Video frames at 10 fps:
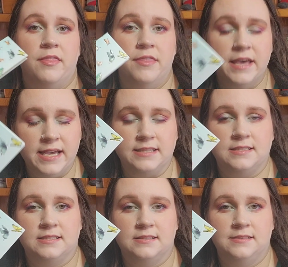
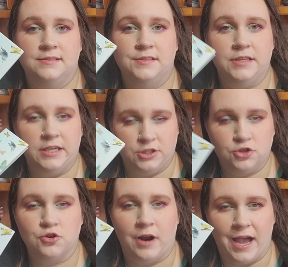This
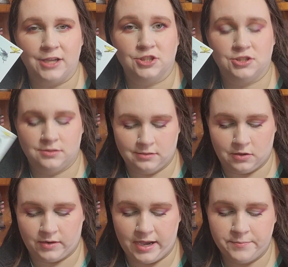is trash,
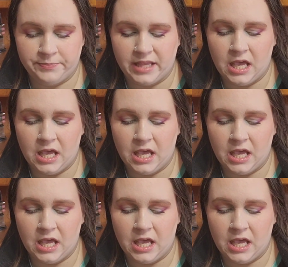okay?